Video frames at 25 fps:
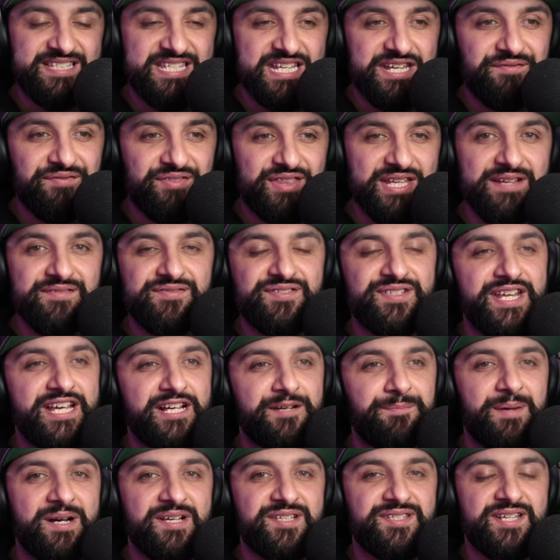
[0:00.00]
Sea of Thieves, Nick
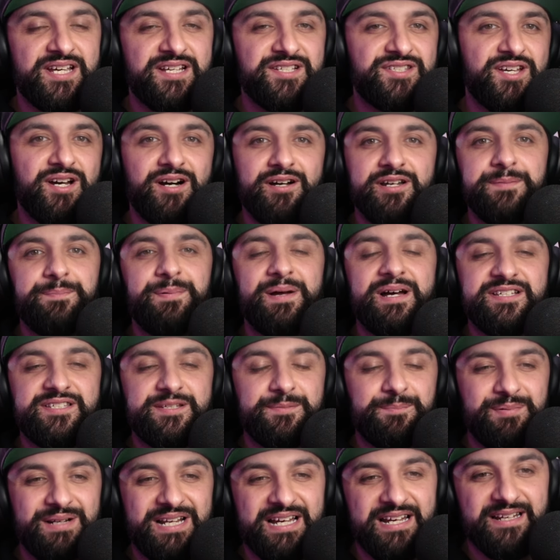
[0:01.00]
Marseil is the only
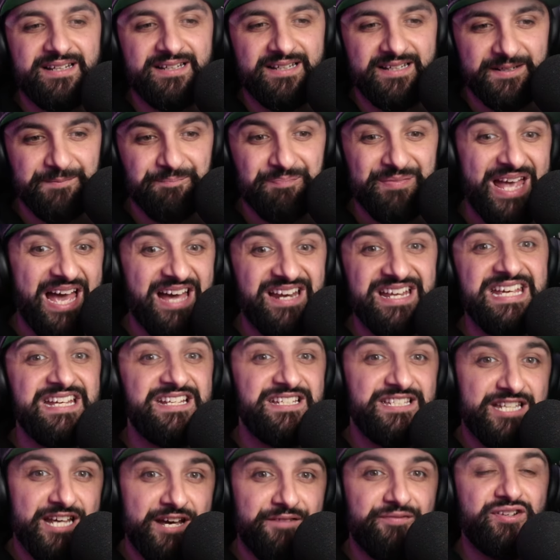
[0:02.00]
person playing it. And he
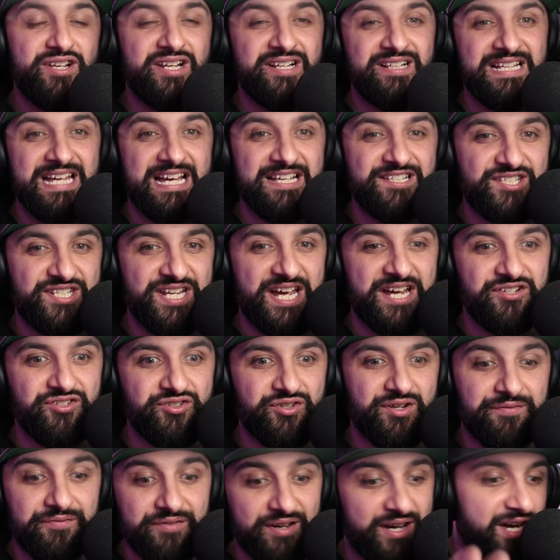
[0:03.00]
definitely has
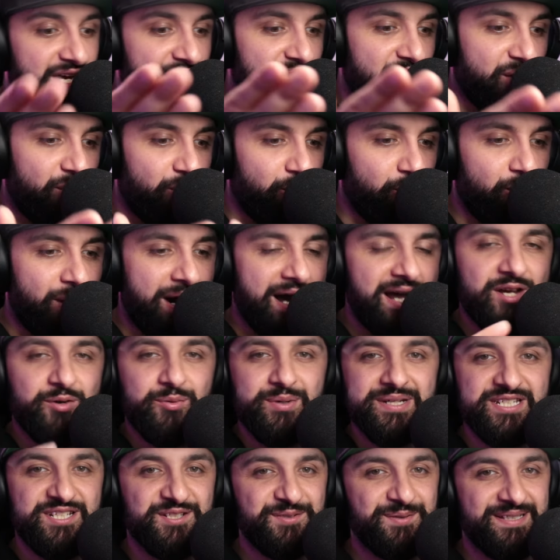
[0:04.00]
dandruff. Why are
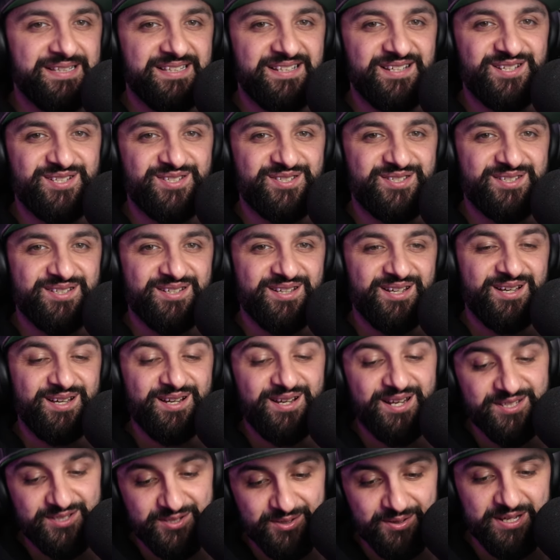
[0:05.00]
we doing this?
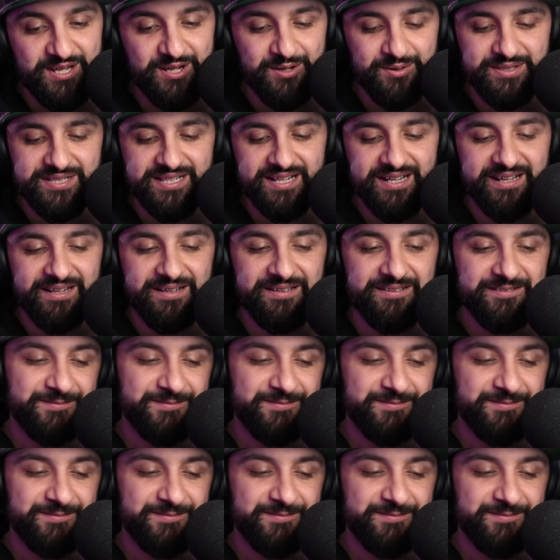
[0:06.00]
Let's do a U-turn.